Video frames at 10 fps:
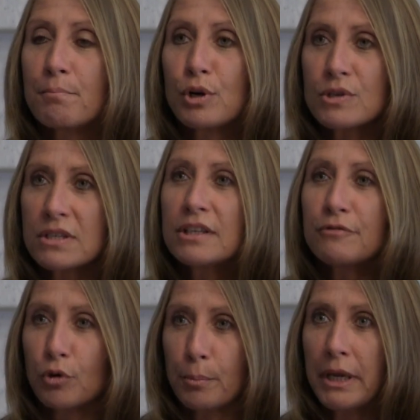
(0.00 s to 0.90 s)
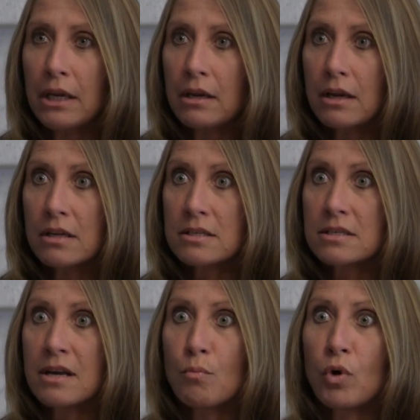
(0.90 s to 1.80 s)
Personally, for me, it's
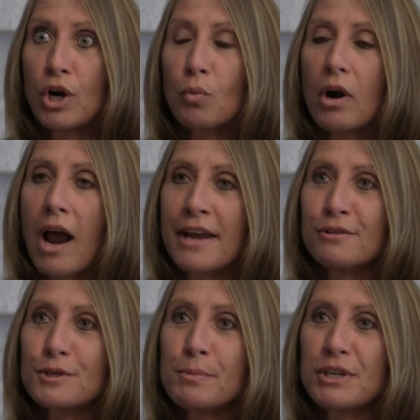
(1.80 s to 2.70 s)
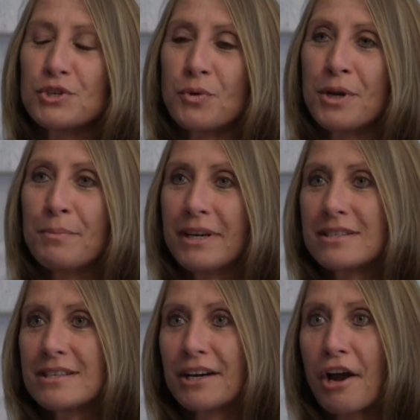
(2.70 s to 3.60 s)
somewhere where I don't spend 20
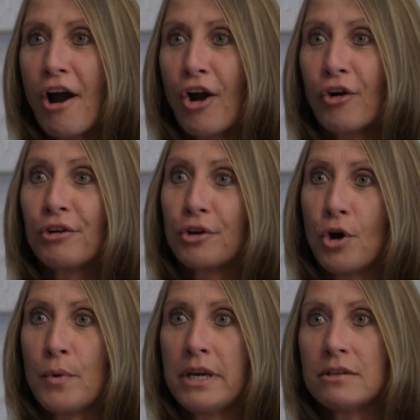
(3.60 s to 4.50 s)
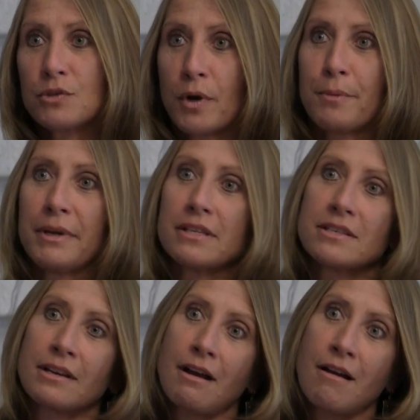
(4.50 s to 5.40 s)
minutes in a car going, 20
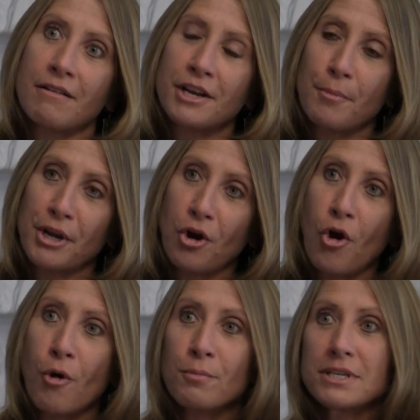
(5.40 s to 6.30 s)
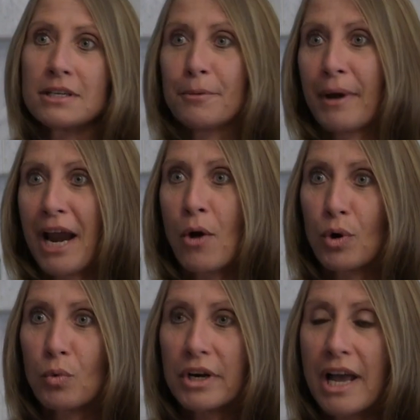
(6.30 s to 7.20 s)
minutes in a car coming home to get my
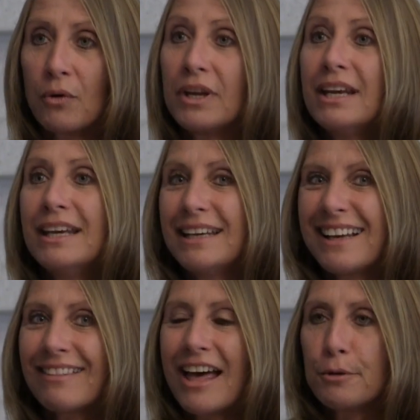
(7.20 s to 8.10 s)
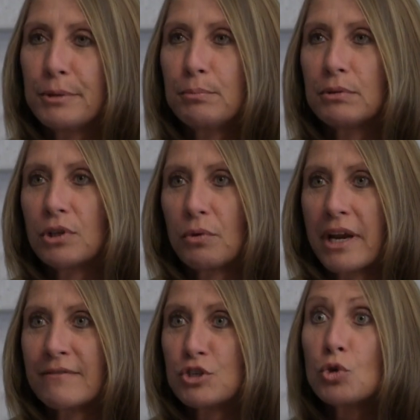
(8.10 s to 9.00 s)
hour workout. A lot of people don't
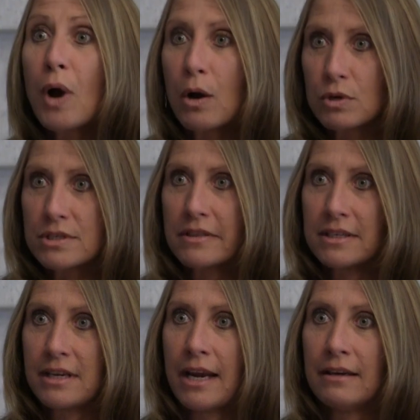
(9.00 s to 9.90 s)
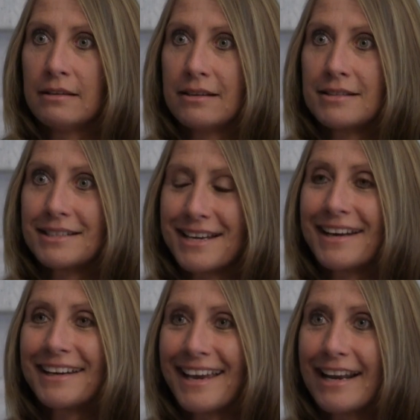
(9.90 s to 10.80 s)
have 2 hours in the day to
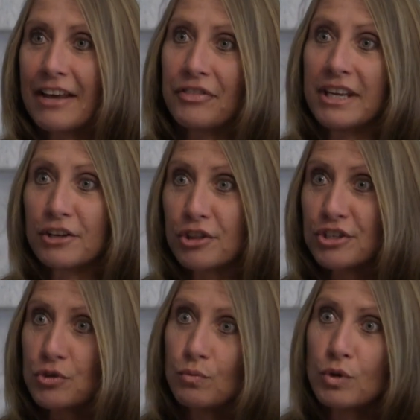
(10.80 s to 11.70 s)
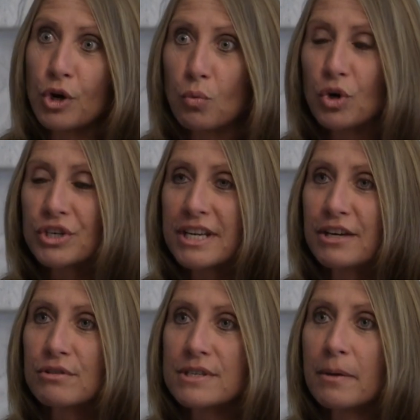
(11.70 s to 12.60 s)
dedicate at the end of the work
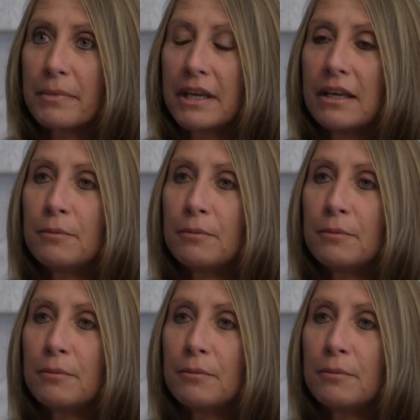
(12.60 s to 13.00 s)
day or something.